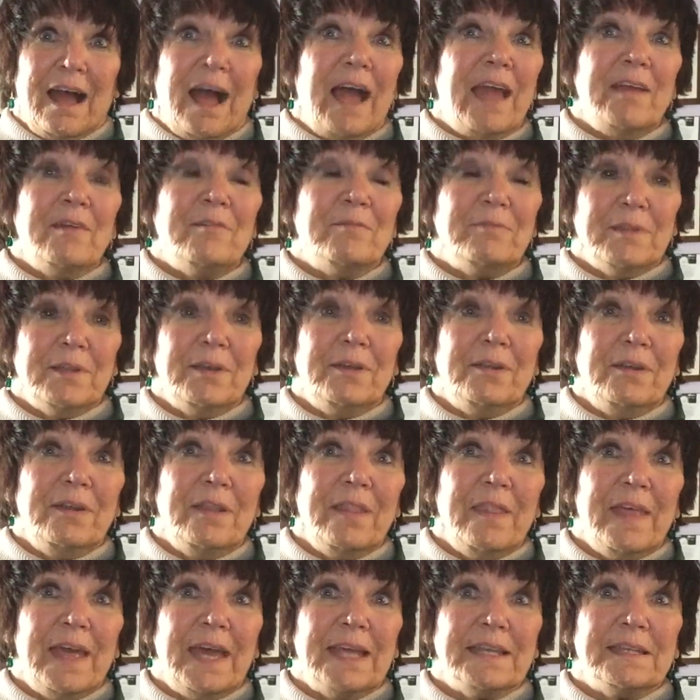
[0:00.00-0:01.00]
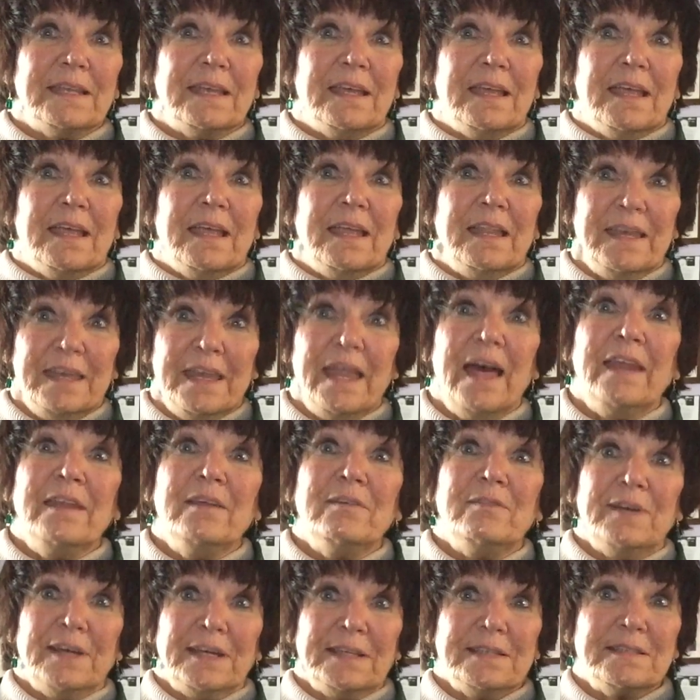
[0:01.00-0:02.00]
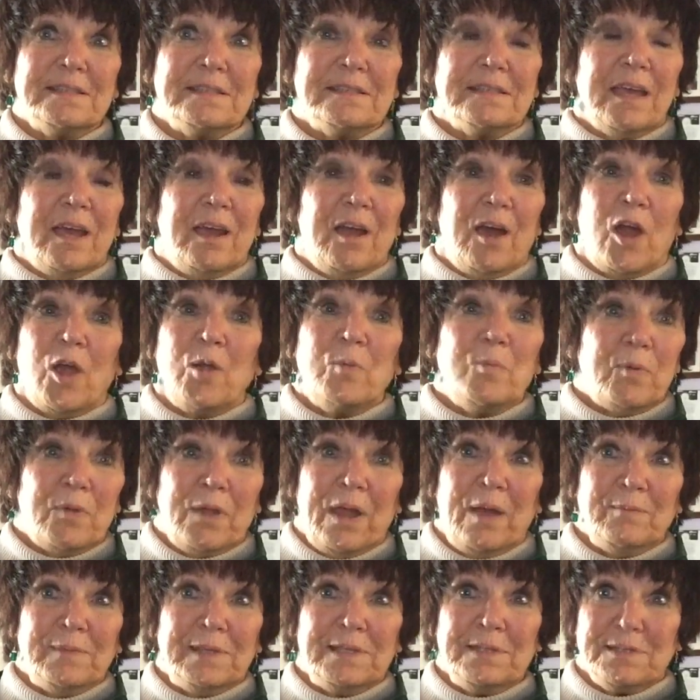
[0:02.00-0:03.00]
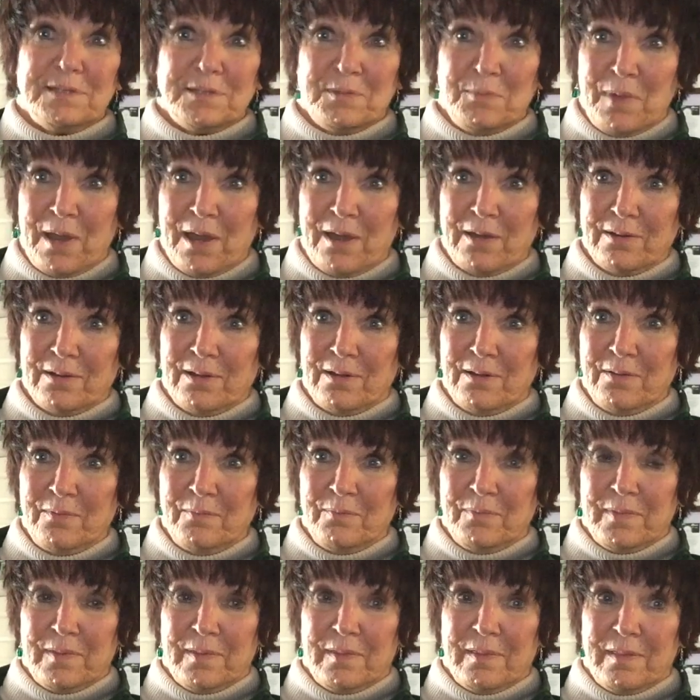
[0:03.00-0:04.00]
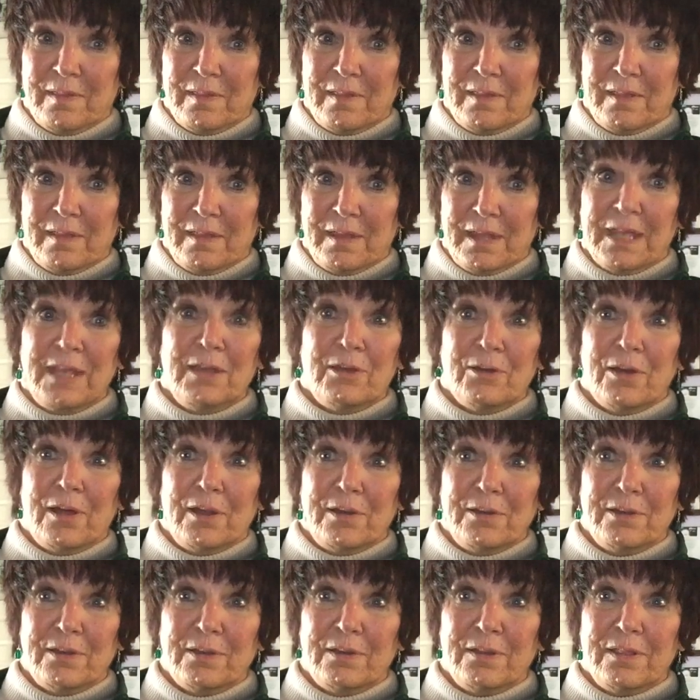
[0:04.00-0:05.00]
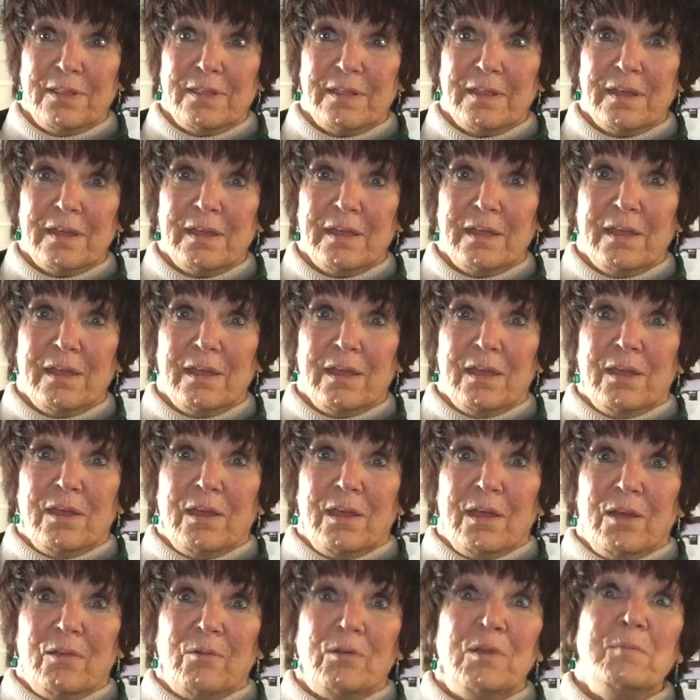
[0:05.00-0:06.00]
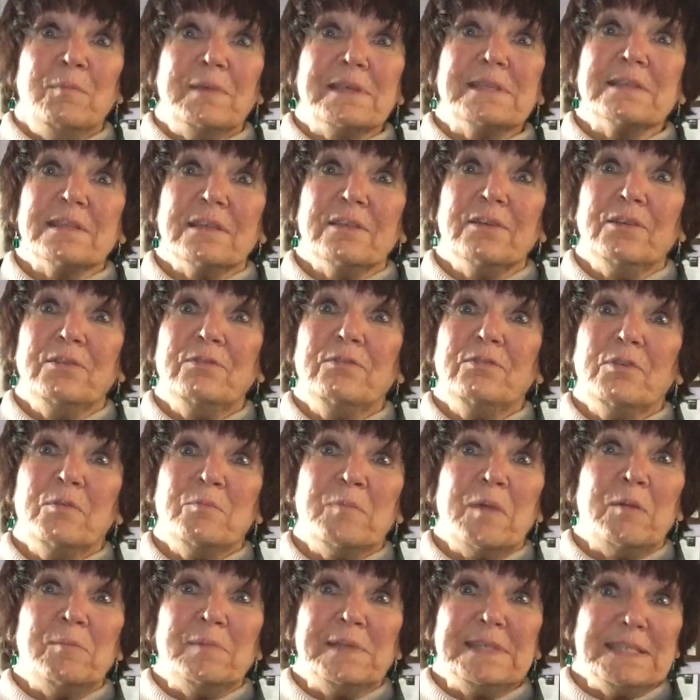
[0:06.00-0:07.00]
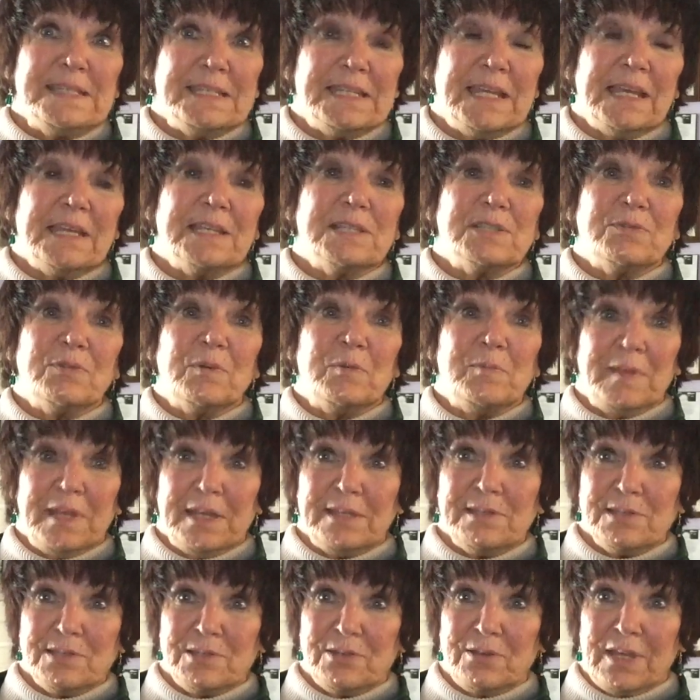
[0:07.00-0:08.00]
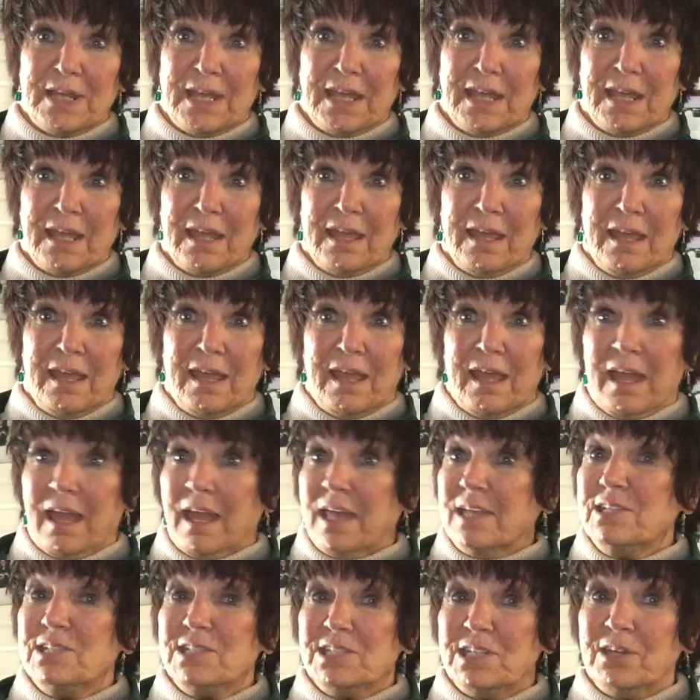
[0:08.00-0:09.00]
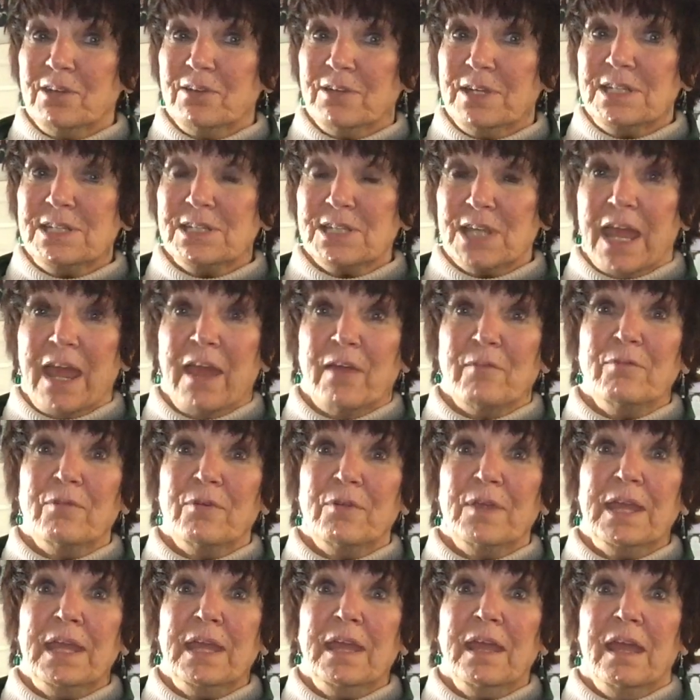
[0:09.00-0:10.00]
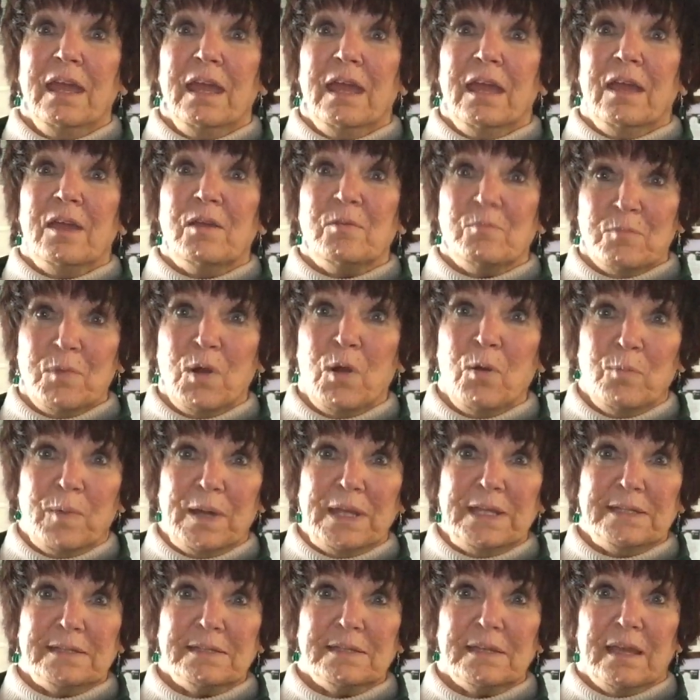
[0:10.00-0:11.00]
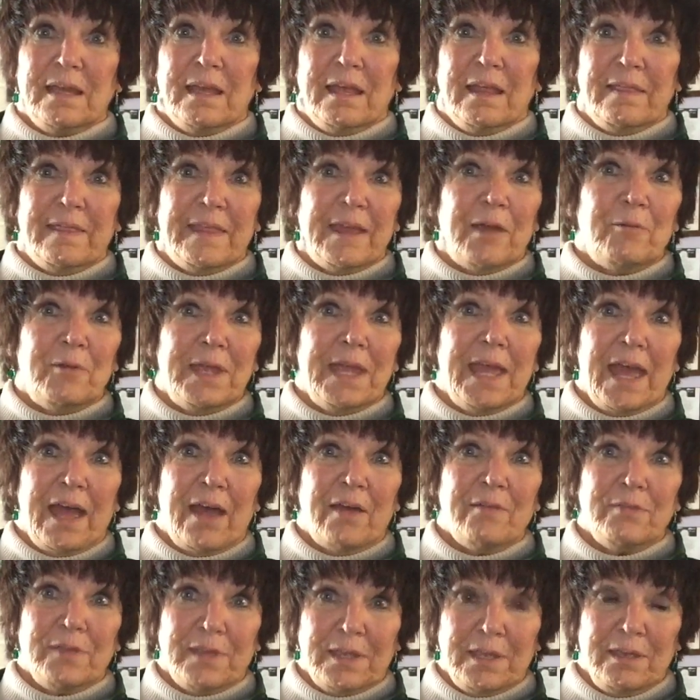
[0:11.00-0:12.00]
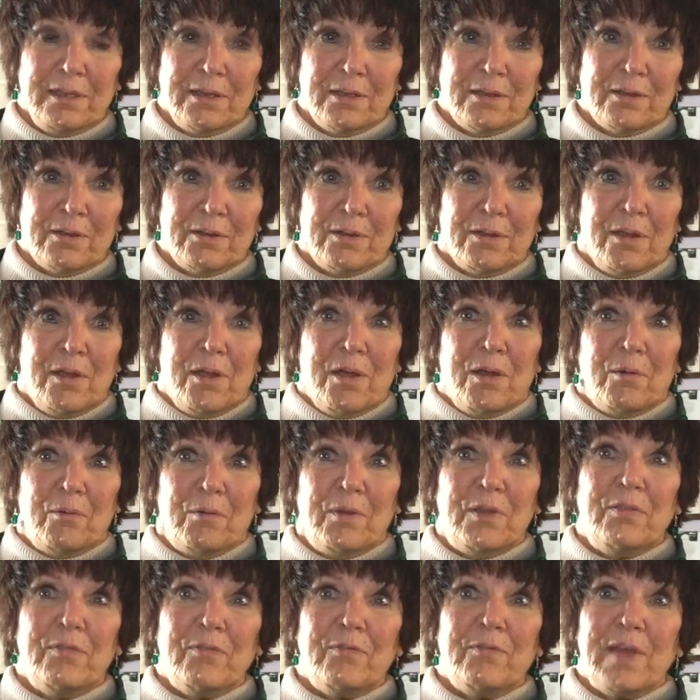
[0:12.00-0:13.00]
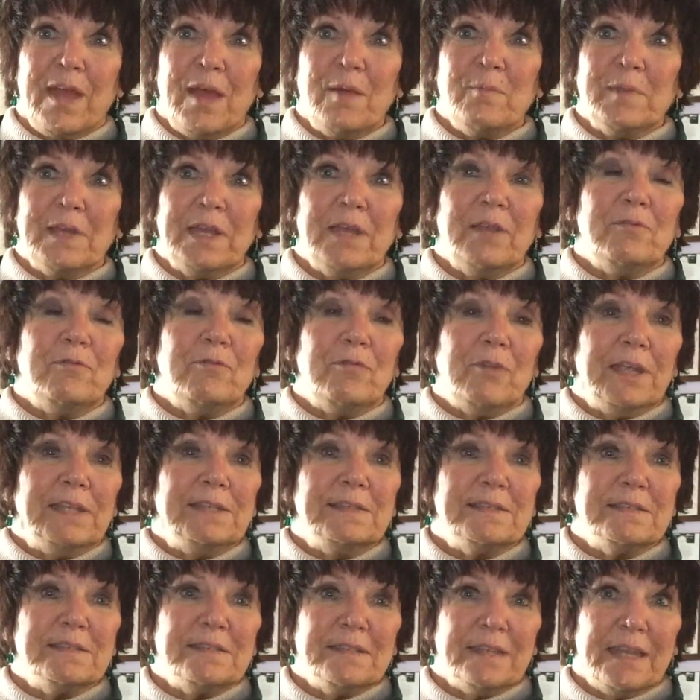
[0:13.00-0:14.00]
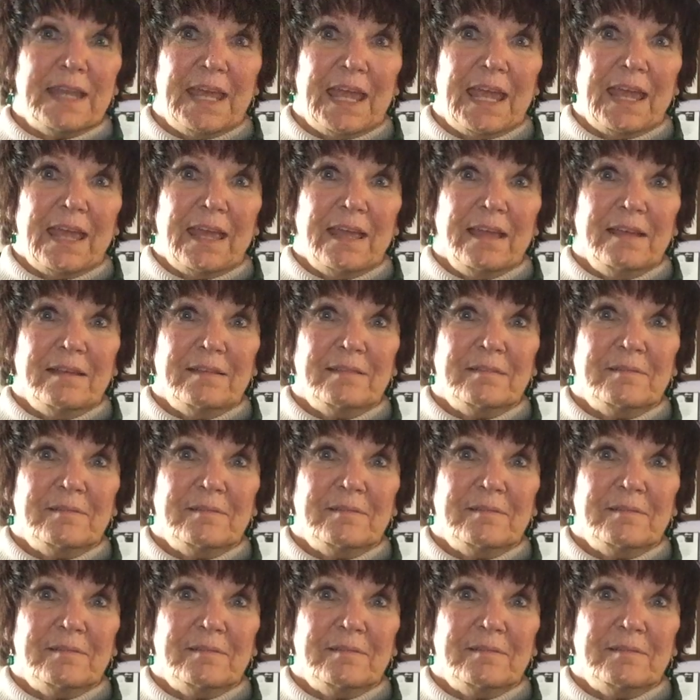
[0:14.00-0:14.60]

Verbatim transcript: I have learned that None of us are promised tomorrow here on earth. We must learn from our mistakes from yesterday and cherish every moment that we have here with family and friends today.